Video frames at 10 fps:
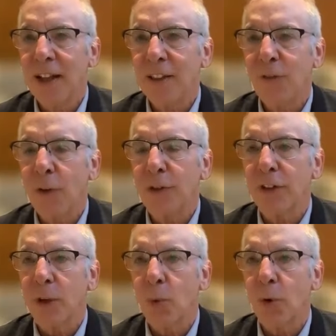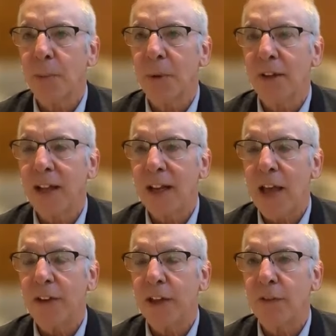and the Fed was really worried about not
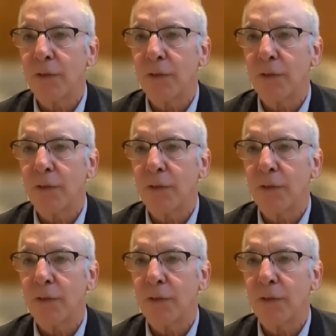having enough